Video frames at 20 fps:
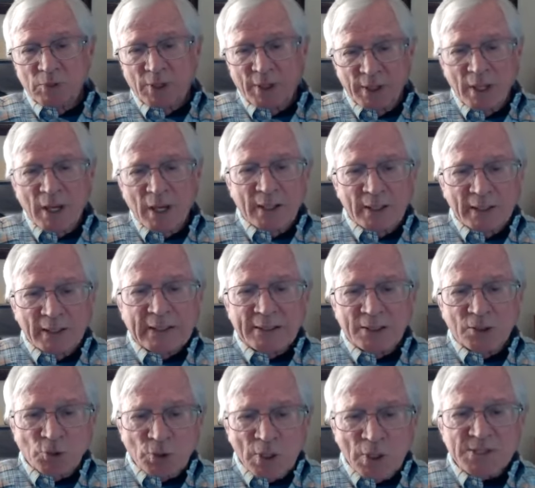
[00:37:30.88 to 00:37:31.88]
can
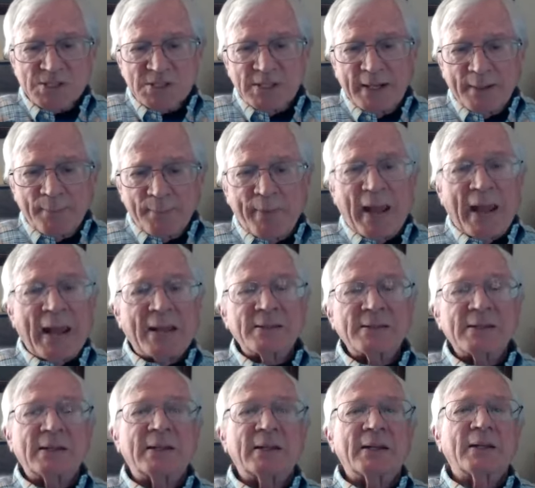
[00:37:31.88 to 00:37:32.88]
the trustee
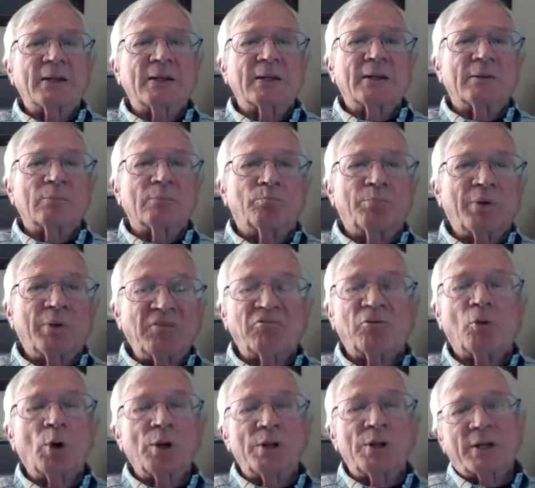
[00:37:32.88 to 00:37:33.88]
abandon it
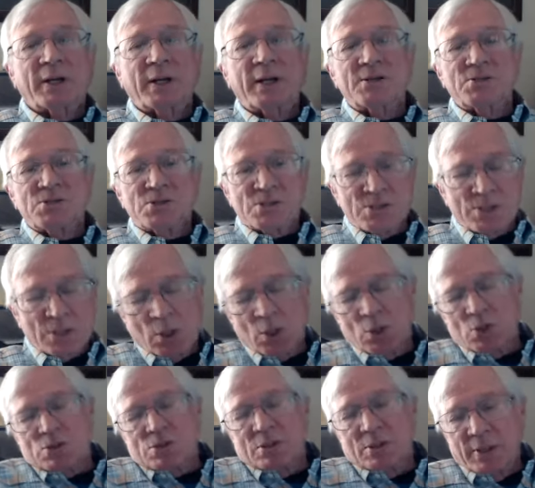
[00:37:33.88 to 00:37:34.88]
before the case is
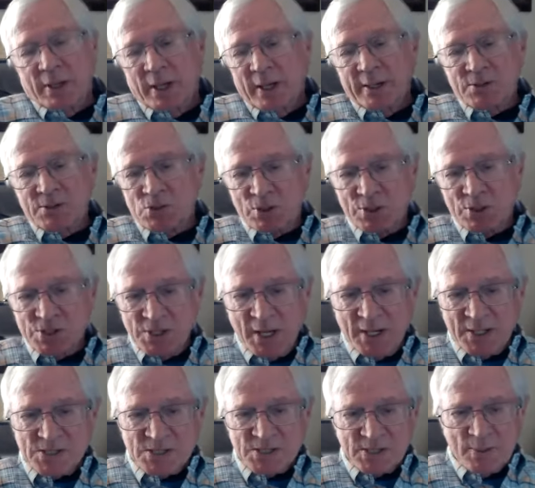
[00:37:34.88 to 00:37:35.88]
closed? And the answer is
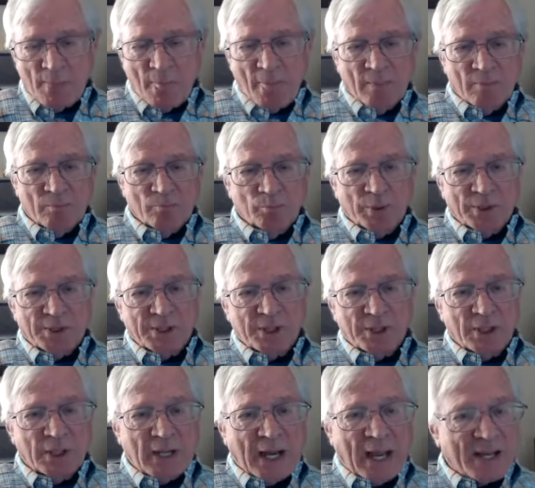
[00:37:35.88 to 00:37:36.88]
yes. But
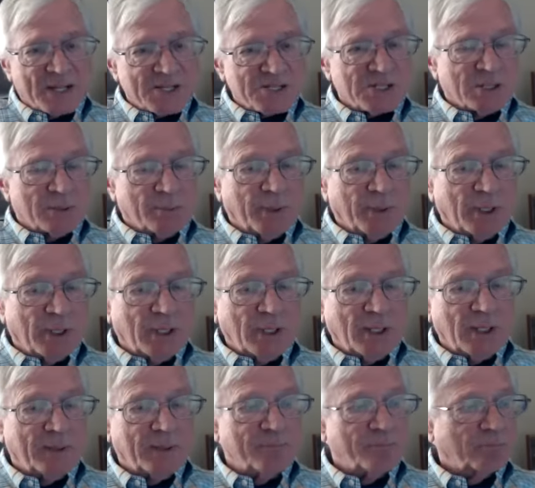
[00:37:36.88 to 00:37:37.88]
there has to
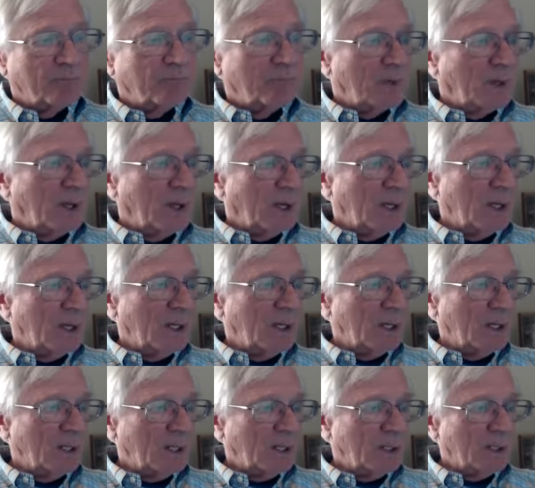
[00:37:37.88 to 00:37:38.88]
be
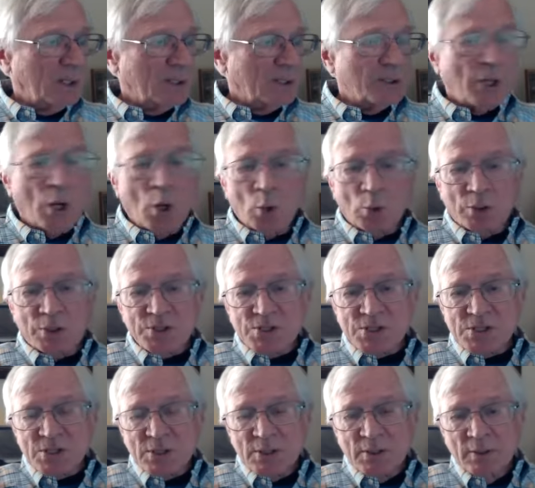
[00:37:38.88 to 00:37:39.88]
a
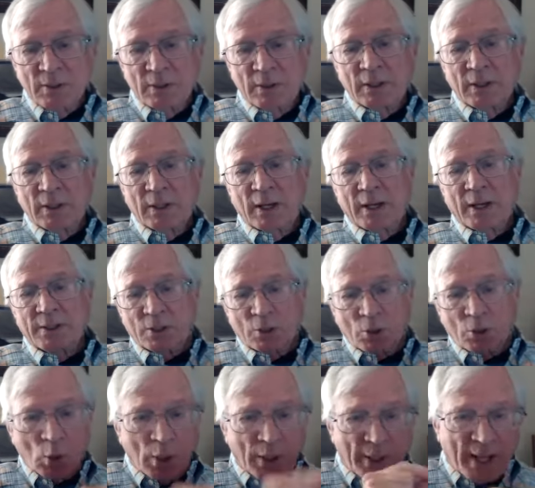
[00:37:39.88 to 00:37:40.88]
notice, and the
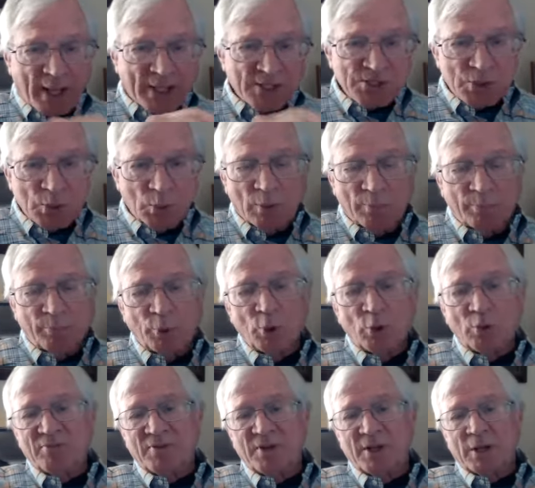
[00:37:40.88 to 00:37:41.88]
court has to
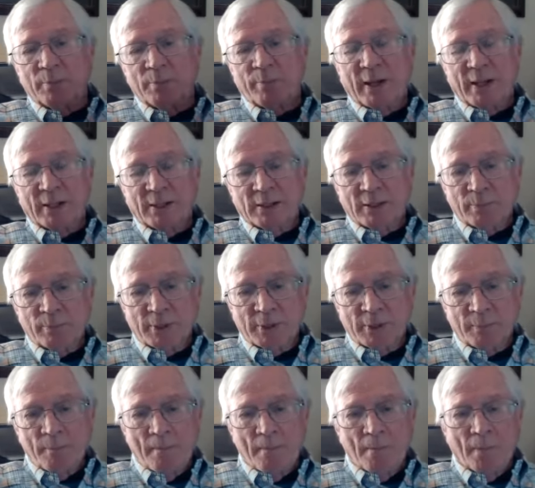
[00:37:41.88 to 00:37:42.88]
approve the abandonment.